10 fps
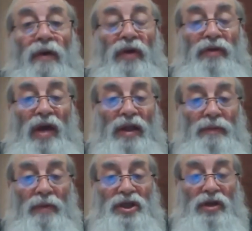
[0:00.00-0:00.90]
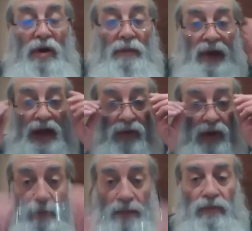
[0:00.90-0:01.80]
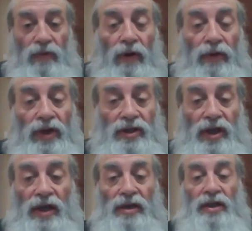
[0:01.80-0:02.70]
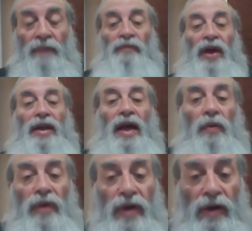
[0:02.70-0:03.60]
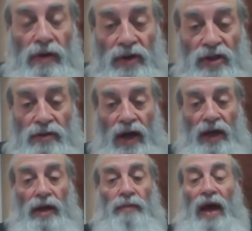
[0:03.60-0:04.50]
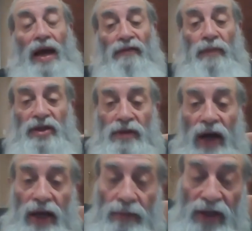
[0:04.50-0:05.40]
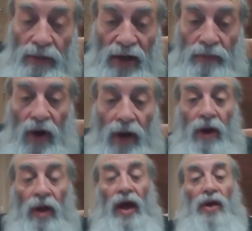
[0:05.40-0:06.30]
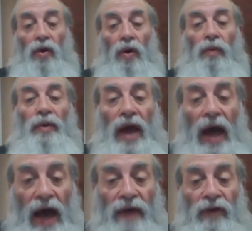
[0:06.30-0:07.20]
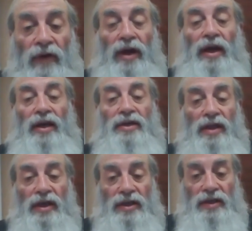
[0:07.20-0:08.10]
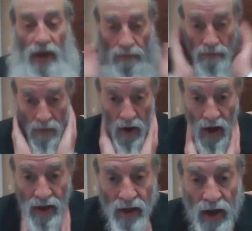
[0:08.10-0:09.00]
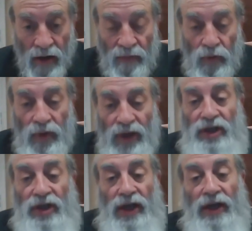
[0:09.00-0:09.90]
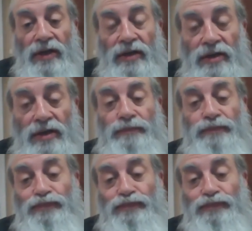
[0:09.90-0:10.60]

They're telling Moshe Rabbeinu, we remember all these things, and now we're here in Mitzrayim, out of Mitzrayim in the Midbar, and all we have is this mon, which is